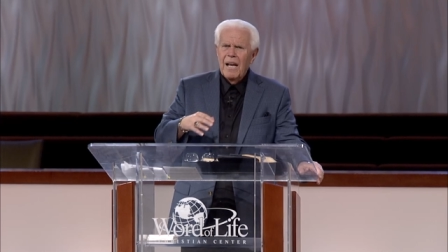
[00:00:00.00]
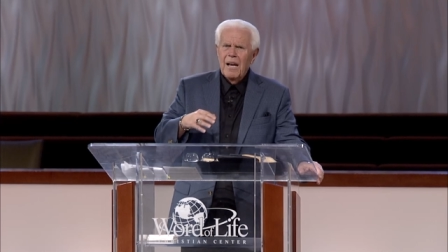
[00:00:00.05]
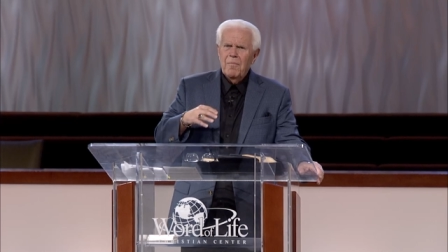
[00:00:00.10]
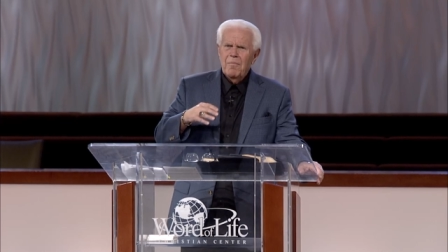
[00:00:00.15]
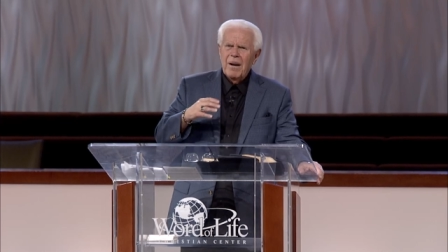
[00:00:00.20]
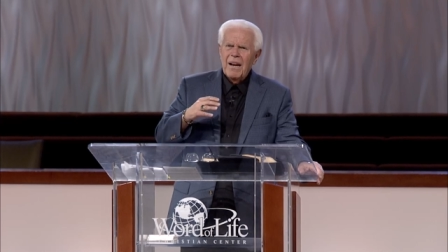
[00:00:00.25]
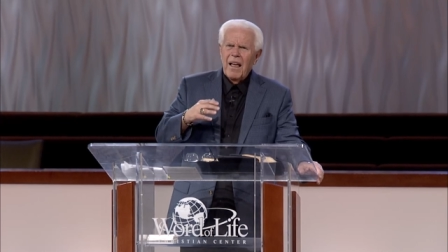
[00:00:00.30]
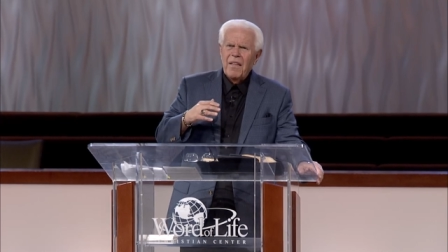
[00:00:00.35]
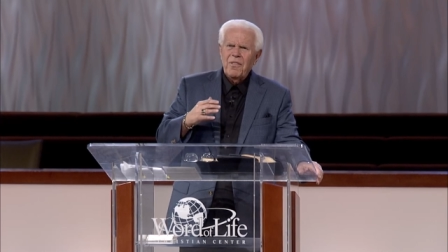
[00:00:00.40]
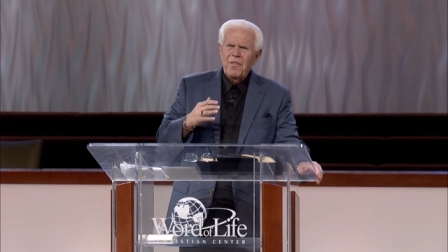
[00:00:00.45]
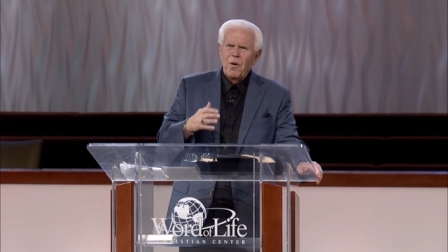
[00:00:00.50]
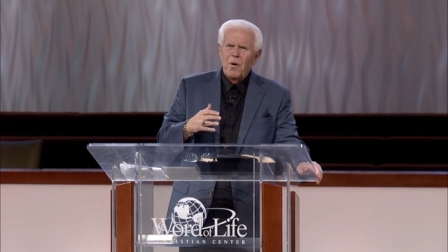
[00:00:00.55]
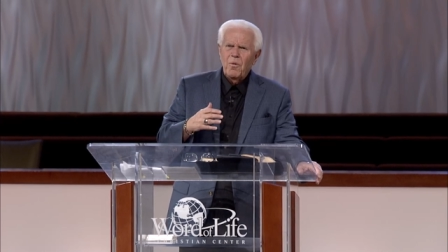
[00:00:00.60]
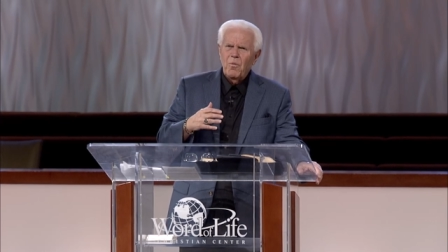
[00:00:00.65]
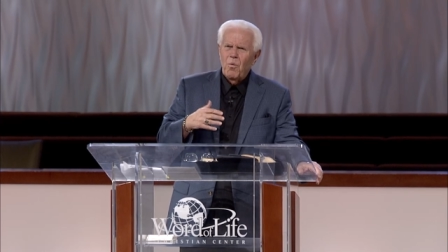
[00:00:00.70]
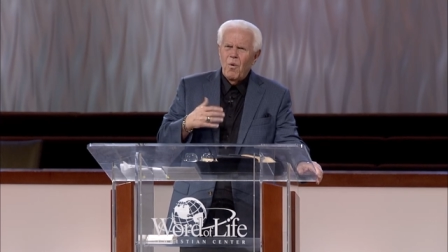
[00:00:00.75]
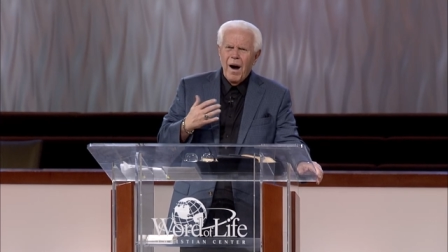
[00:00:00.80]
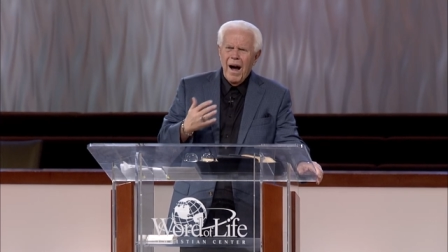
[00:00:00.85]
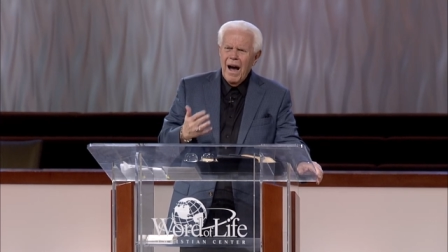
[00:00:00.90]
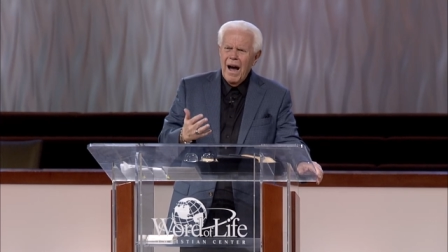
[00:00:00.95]
but I thought,
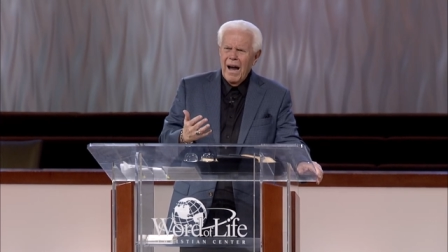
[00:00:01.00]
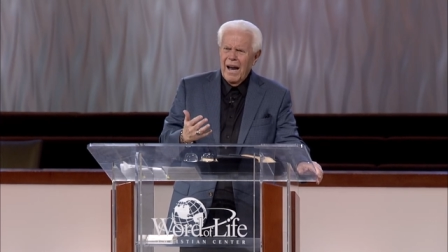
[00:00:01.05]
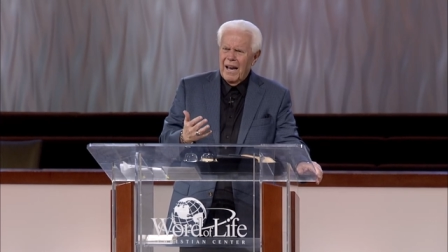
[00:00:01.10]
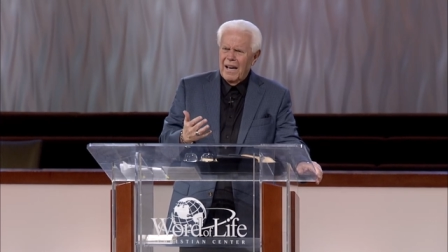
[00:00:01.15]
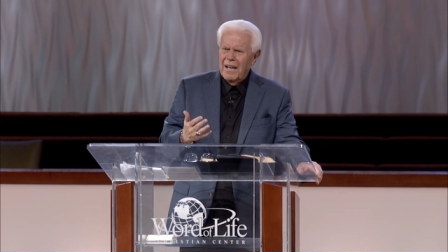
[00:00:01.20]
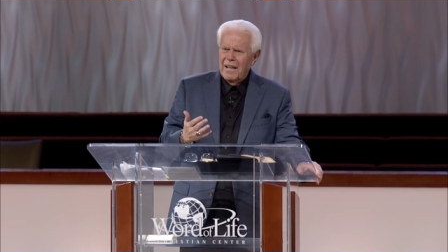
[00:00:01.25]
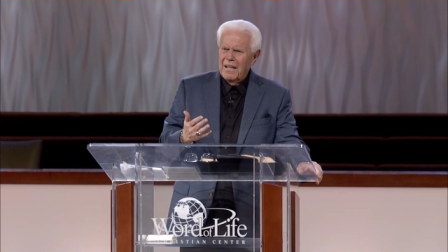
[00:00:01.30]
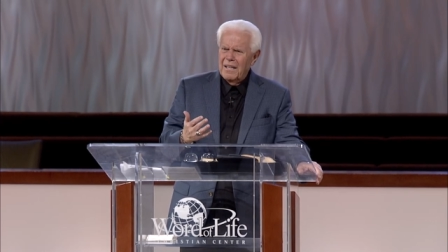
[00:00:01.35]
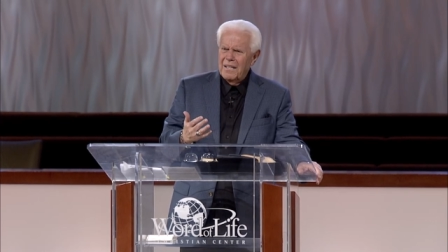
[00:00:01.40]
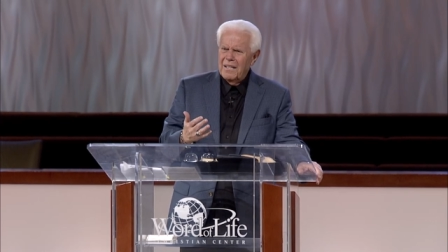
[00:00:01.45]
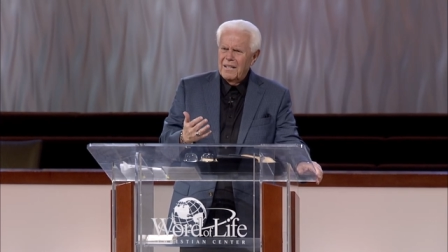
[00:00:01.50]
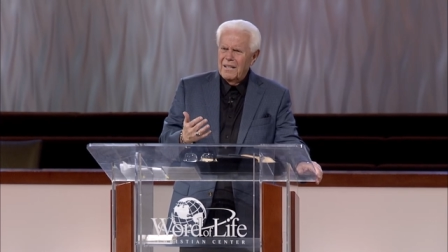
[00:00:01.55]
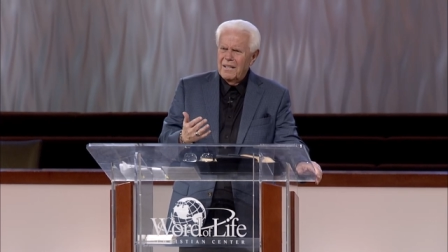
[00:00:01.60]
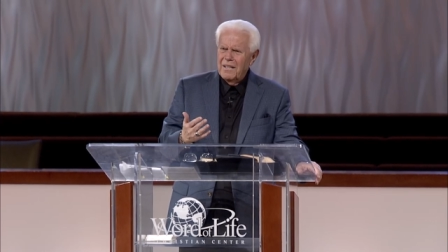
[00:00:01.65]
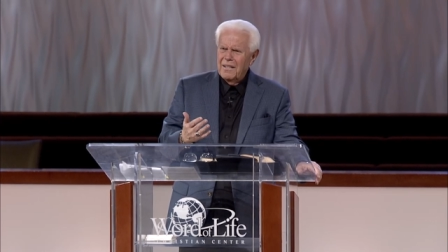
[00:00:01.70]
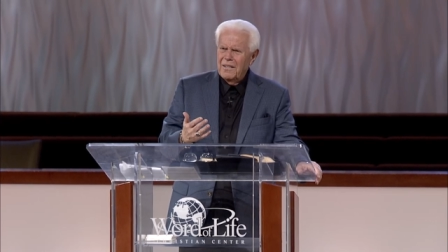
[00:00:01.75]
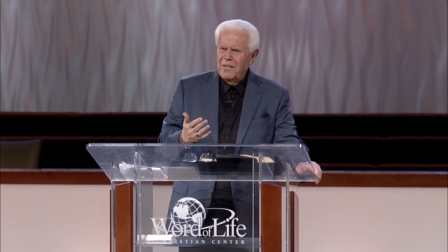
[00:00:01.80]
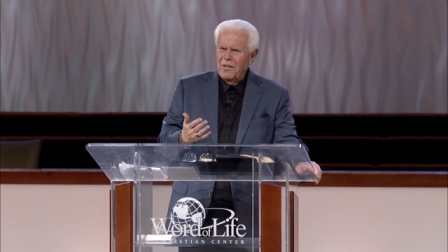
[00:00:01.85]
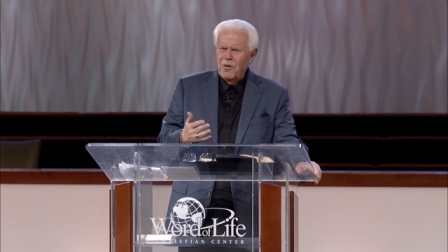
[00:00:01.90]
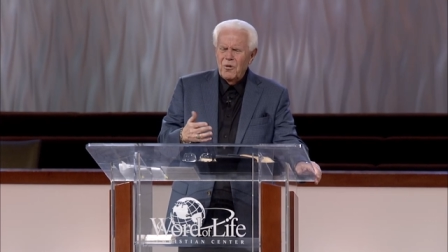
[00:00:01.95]
"Why?
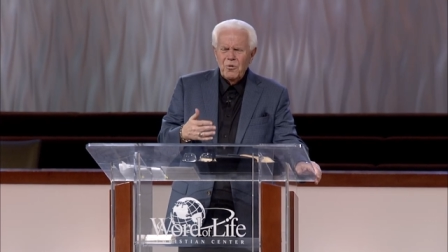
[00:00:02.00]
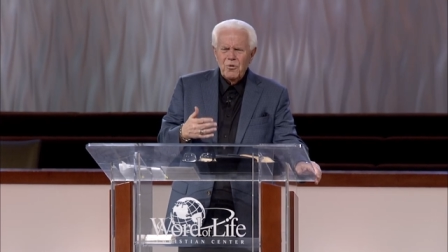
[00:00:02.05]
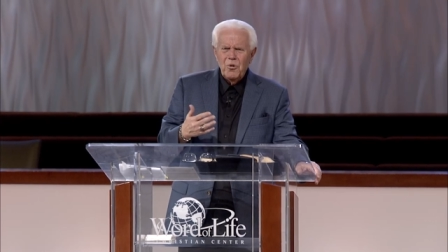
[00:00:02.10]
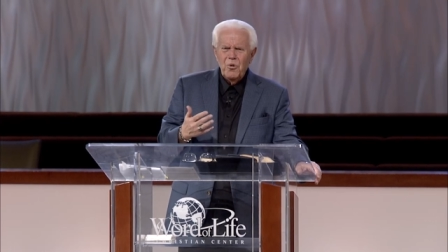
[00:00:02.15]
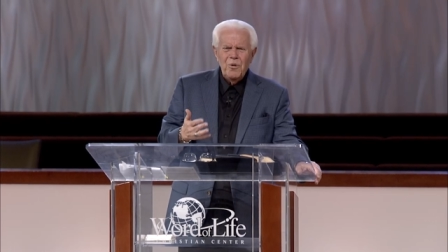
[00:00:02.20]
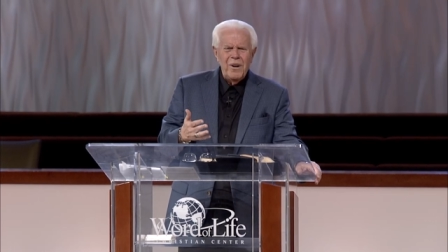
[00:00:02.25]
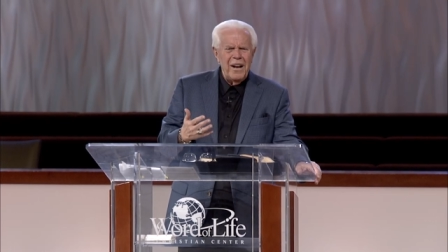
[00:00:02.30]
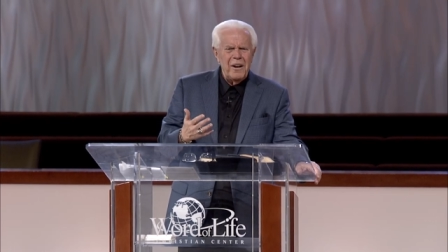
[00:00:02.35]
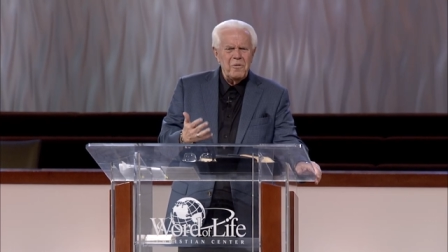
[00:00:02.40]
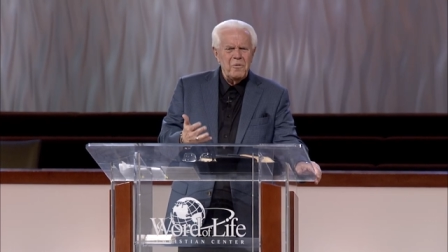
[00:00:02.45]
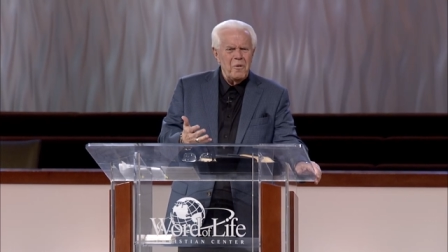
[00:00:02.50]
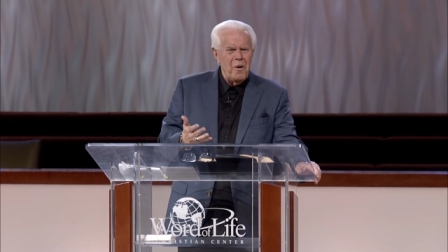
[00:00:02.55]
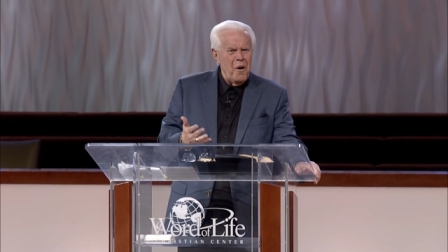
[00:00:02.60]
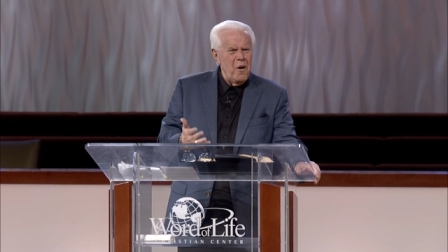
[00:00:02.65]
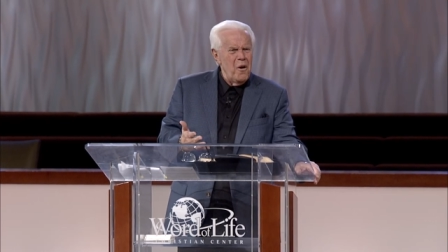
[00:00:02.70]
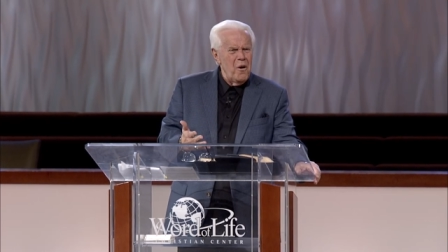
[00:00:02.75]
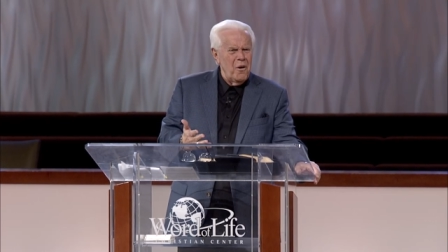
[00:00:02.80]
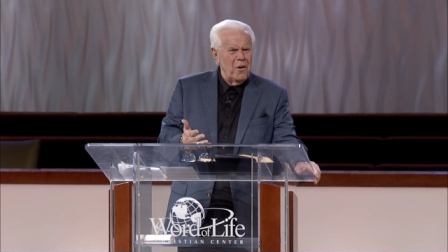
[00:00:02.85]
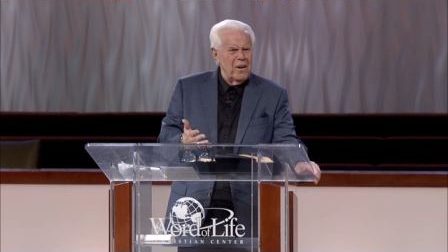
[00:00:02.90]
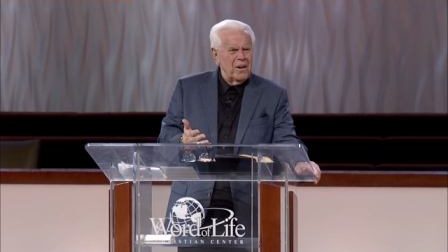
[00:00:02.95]
You don't do nothing
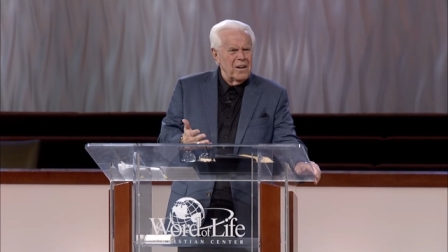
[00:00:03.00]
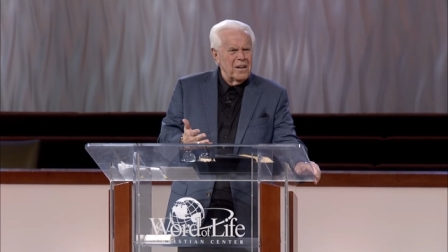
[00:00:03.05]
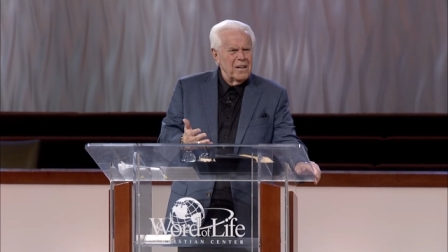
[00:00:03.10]
wrong."